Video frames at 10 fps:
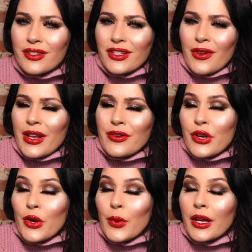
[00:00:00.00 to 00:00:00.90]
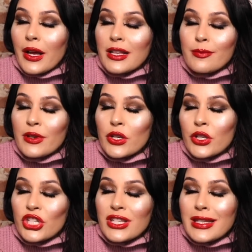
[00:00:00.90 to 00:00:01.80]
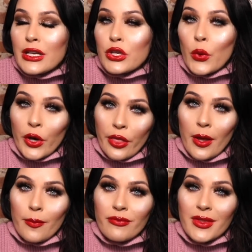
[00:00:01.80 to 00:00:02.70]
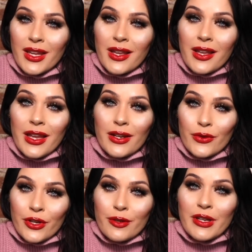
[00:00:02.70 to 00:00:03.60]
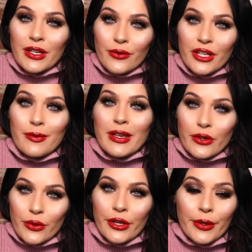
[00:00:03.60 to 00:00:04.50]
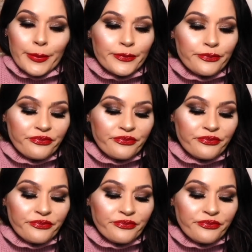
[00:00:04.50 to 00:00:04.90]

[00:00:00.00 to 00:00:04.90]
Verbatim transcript: you know, I don't know what guys, but just ignore them, ignore them, ignore them, ignore them.